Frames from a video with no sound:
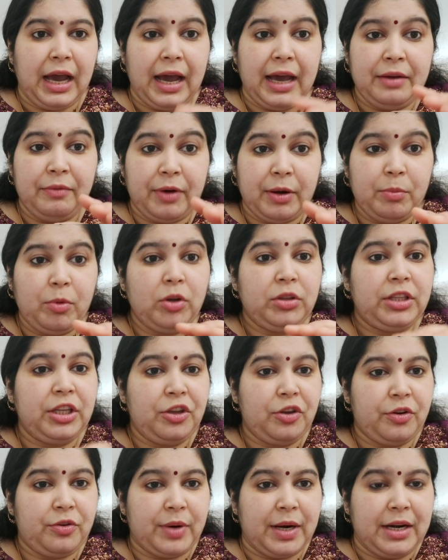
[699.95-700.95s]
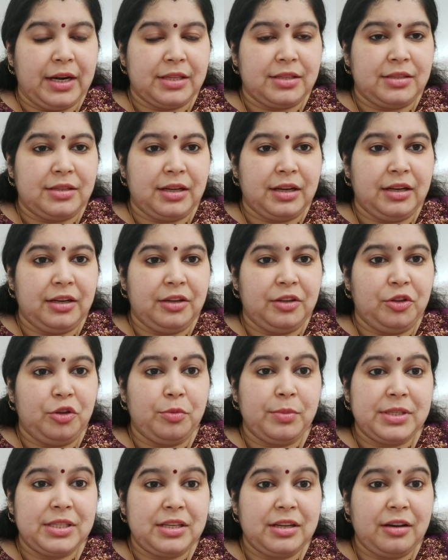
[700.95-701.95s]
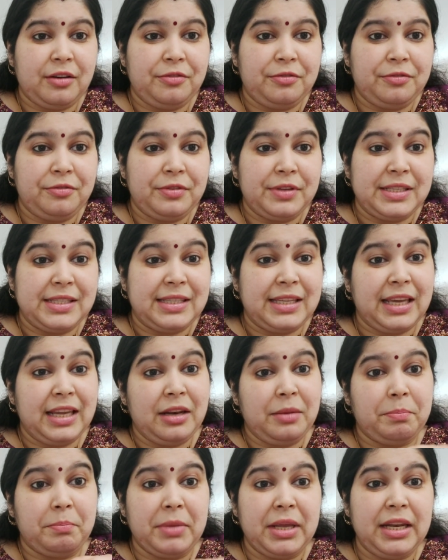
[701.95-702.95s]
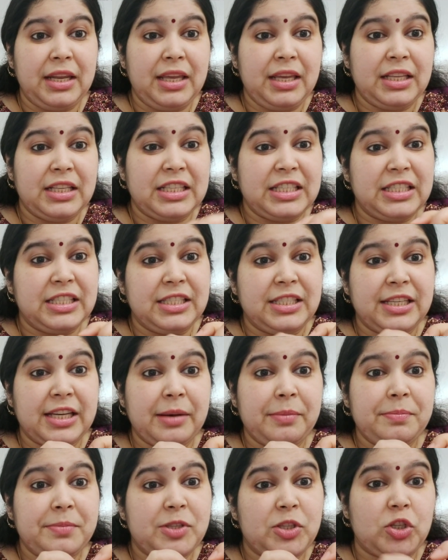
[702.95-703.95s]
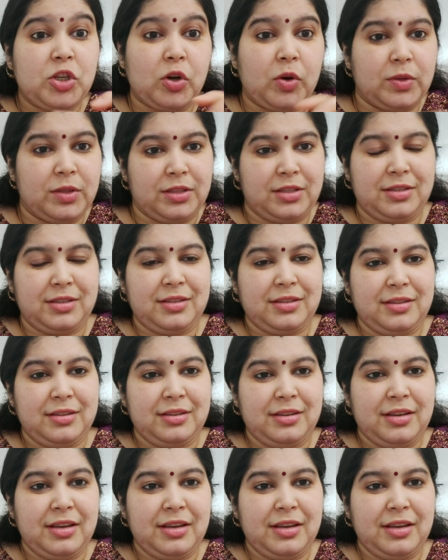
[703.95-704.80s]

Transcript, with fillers: And one more thing you have to understand, you must have seen many gemstones.